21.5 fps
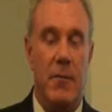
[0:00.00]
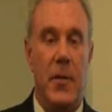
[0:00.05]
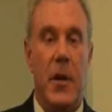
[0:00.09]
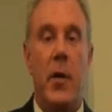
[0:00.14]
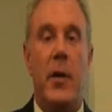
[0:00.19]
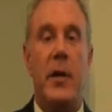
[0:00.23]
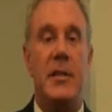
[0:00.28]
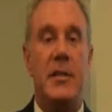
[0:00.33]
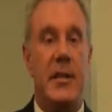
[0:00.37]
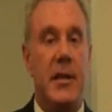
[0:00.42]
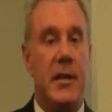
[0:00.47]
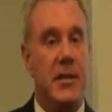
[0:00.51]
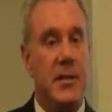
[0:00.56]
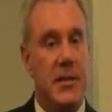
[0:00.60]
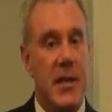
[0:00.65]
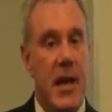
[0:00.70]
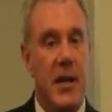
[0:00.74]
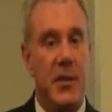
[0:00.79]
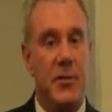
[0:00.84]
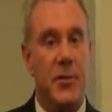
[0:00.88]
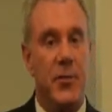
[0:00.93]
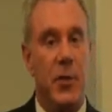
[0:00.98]
Very
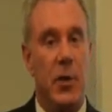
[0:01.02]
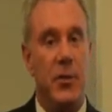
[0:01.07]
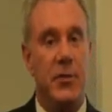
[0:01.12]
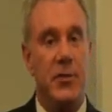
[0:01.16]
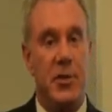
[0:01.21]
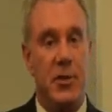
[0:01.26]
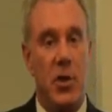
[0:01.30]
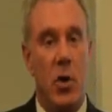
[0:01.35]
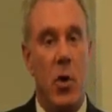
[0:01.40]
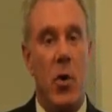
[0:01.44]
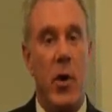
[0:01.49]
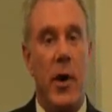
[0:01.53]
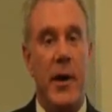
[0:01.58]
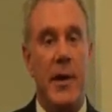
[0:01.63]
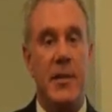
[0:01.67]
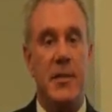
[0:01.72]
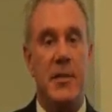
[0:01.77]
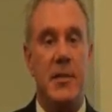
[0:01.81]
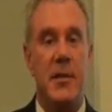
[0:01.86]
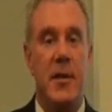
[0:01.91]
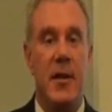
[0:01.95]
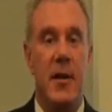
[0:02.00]
successful
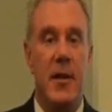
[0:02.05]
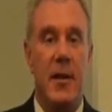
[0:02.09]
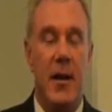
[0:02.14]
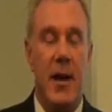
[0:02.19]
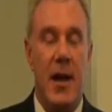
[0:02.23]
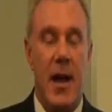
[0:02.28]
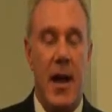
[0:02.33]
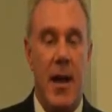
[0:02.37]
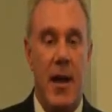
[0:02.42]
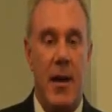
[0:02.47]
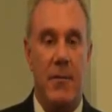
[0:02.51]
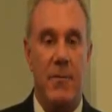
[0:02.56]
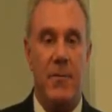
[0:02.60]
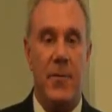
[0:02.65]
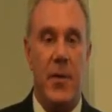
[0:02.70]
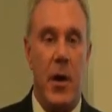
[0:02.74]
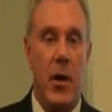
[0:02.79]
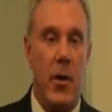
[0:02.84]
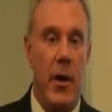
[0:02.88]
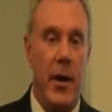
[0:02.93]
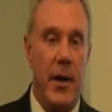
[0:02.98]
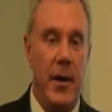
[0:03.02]
stories and
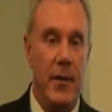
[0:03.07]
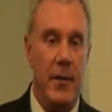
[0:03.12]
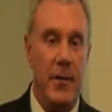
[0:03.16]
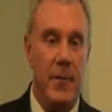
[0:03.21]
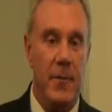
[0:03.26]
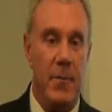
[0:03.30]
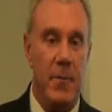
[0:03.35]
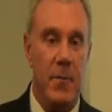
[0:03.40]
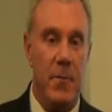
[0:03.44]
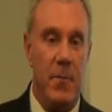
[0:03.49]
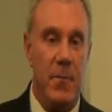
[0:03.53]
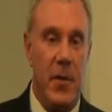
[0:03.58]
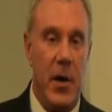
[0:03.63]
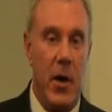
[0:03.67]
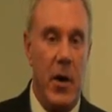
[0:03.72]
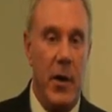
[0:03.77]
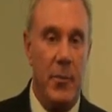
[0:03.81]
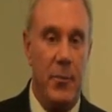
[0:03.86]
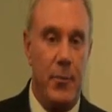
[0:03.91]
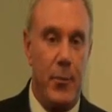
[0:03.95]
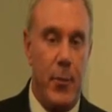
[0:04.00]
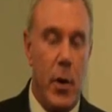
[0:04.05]
very,
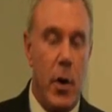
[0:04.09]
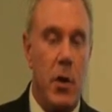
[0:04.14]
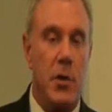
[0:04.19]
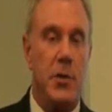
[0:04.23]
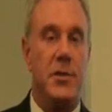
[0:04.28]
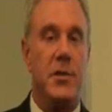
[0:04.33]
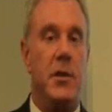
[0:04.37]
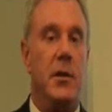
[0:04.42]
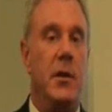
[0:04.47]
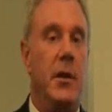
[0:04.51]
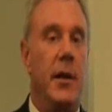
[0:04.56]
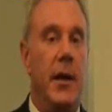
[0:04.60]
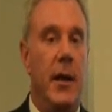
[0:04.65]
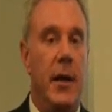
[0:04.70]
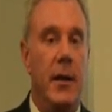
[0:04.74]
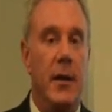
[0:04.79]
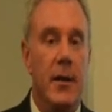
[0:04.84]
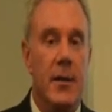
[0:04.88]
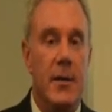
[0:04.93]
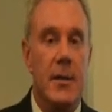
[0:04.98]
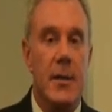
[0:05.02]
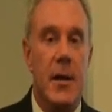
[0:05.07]
very
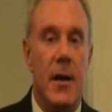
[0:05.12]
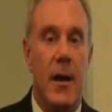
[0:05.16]
personally,